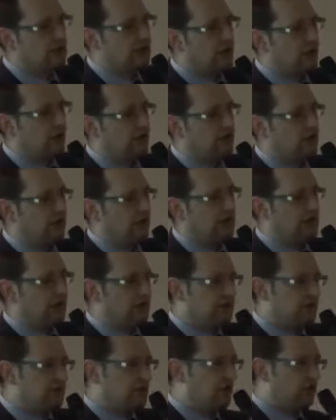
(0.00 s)
I felt
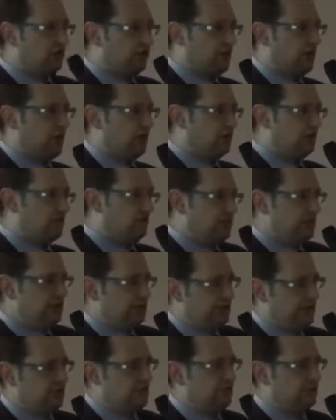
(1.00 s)
that the offline
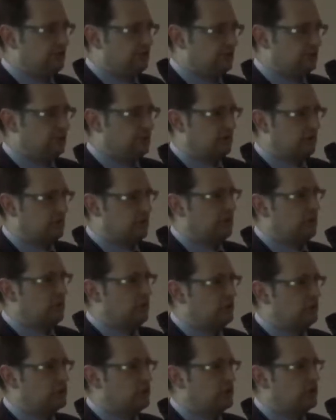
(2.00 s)
needed a bit
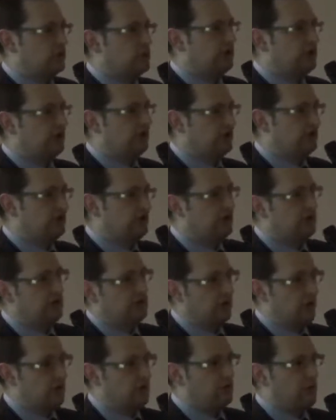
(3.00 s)
more tuning than the
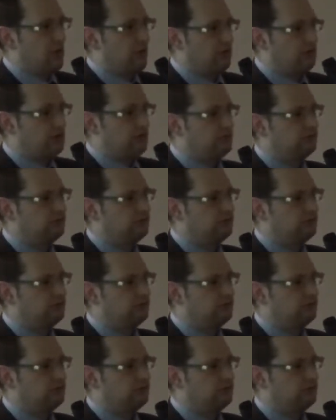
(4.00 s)
online.